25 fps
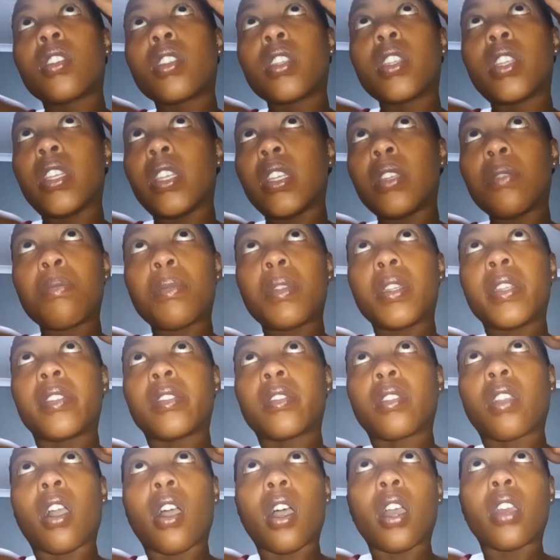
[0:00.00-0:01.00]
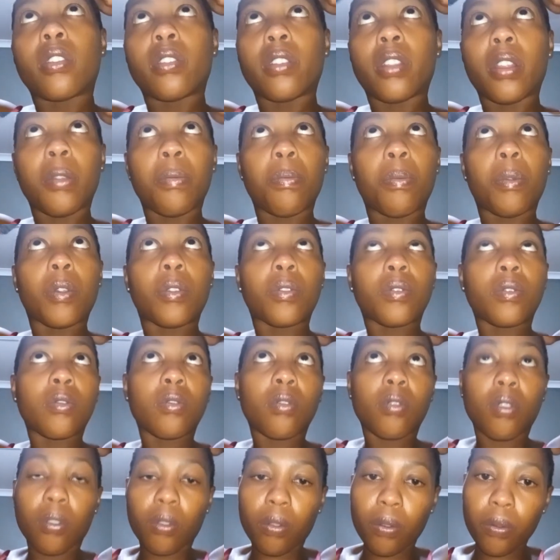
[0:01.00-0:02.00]
Him and God, they both
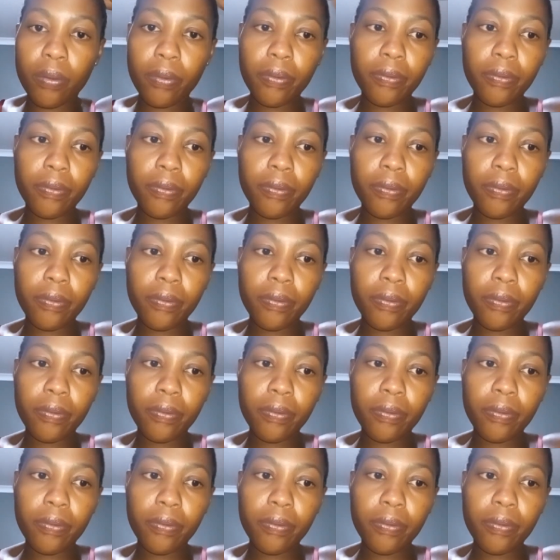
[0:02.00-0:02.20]
know.